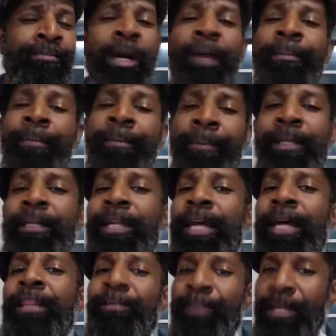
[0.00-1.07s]
probably
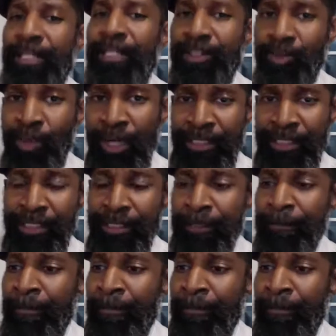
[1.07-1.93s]
not the best ways.